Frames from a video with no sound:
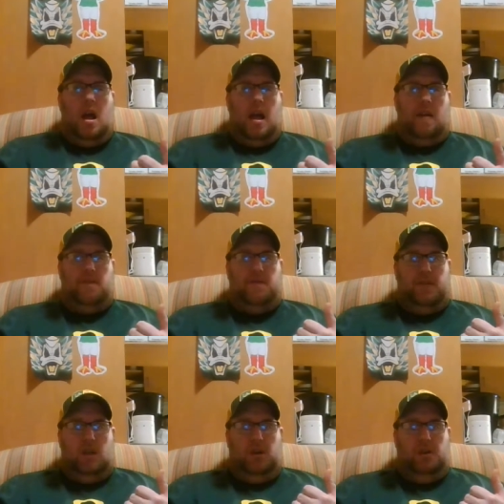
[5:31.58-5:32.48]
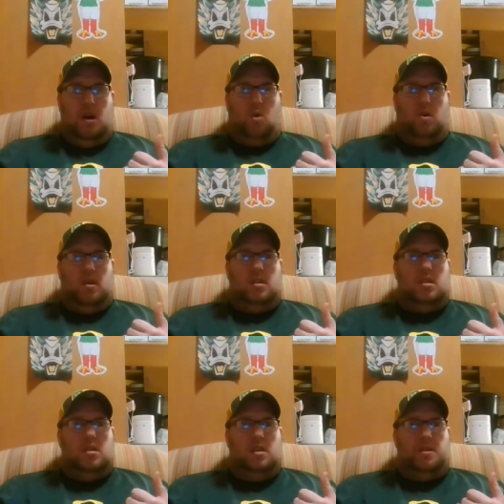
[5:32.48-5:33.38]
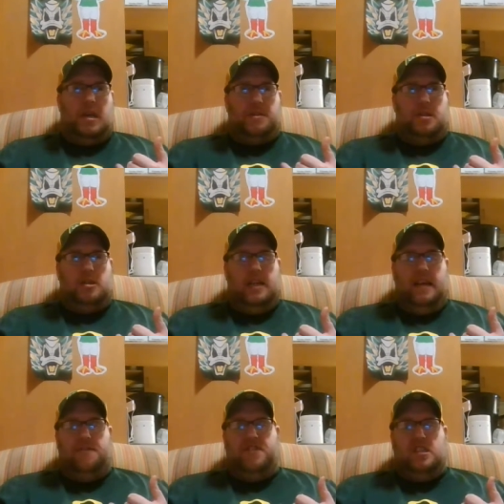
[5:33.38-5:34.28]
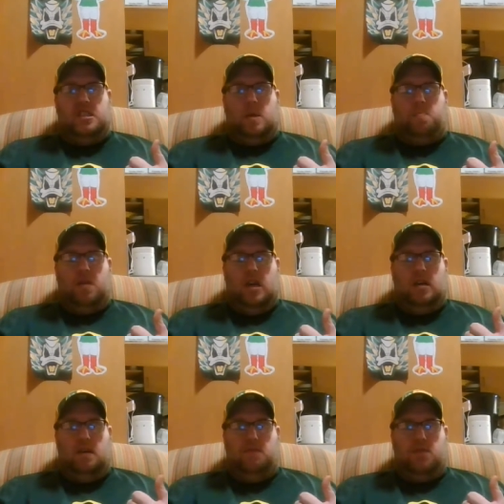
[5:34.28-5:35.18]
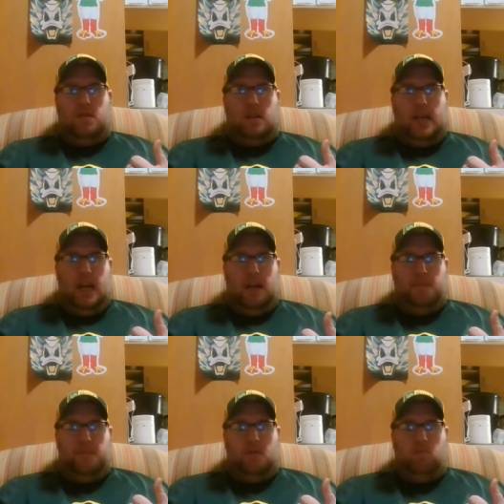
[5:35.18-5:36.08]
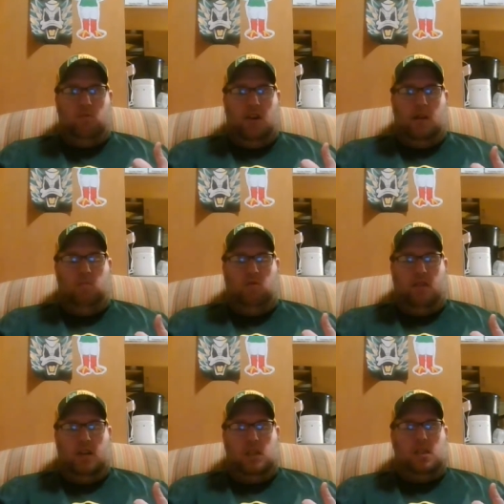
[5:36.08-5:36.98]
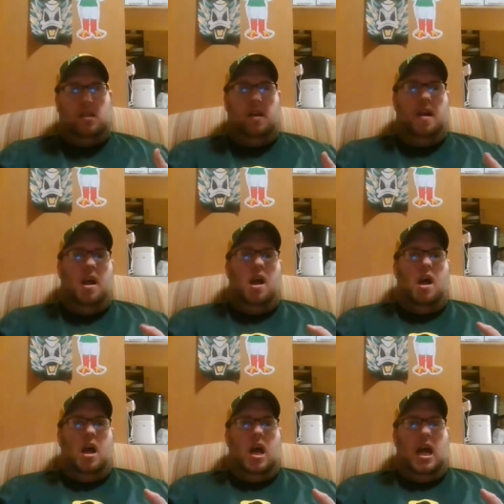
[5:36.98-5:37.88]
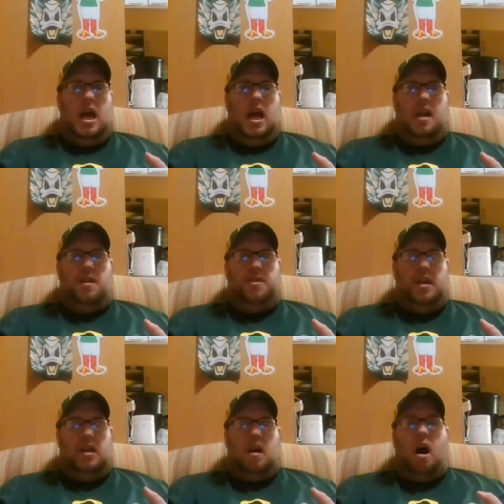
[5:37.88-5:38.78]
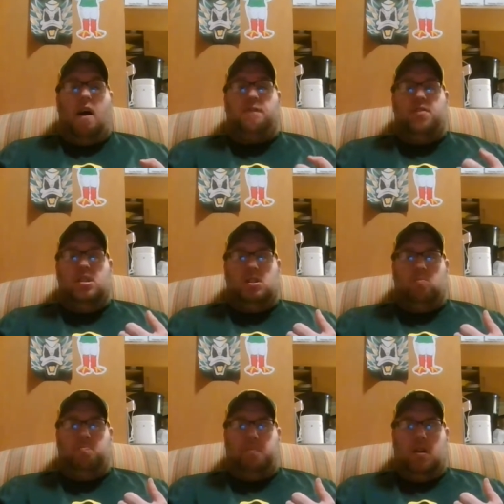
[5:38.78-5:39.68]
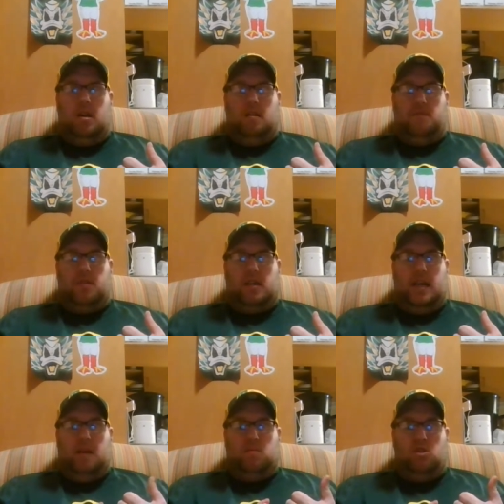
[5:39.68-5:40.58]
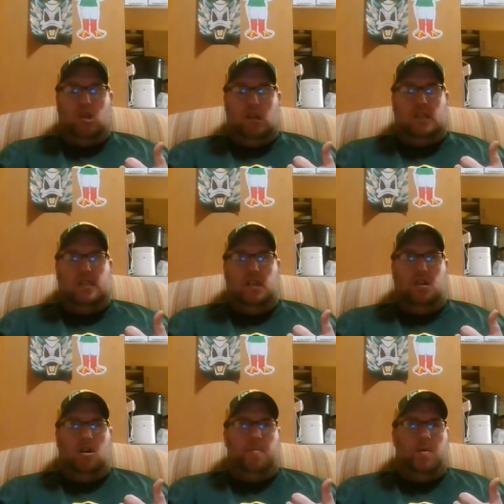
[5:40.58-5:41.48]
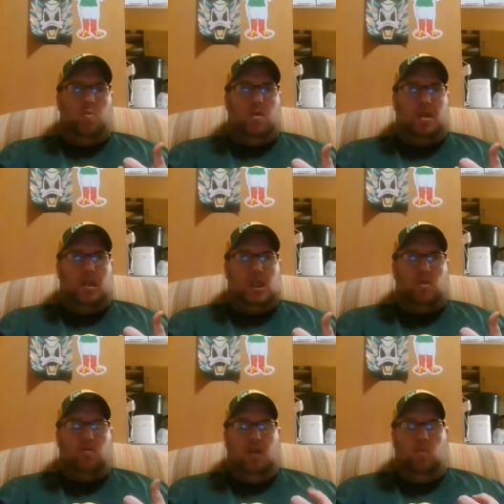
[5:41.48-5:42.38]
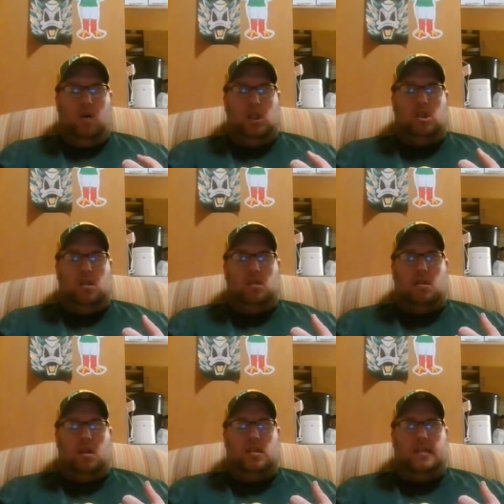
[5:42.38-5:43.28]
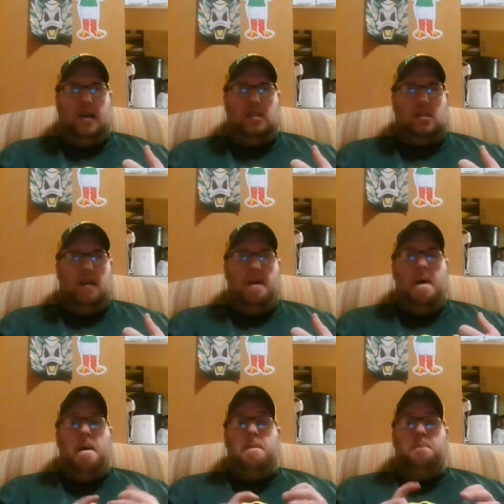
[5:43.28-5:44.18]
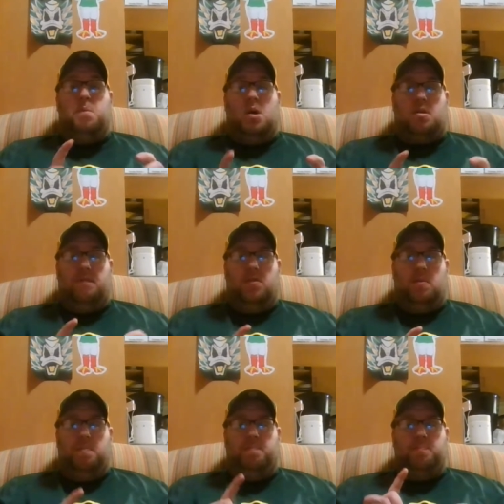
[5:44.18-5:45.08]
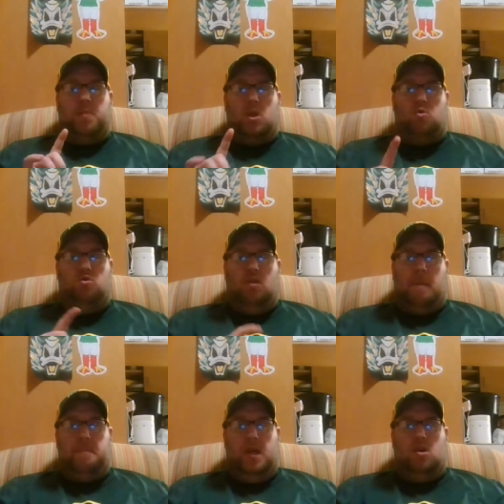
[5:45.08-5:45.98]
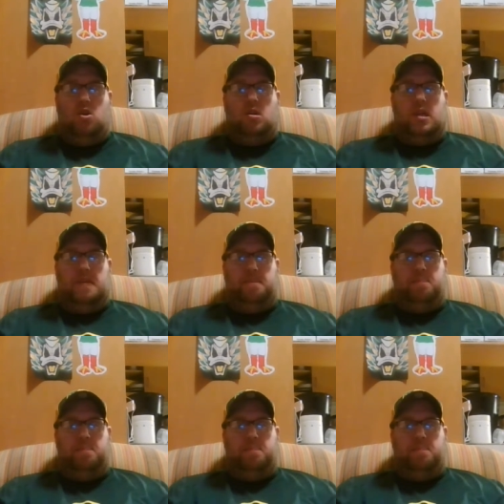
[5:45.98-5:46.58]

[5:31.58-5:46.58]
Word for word: if you notice that the defensive player of the game, Brady Breeze, and the offensive player of the game, Justin Herbert, with his three rushing touchdowns, both of them grew up in Oregon.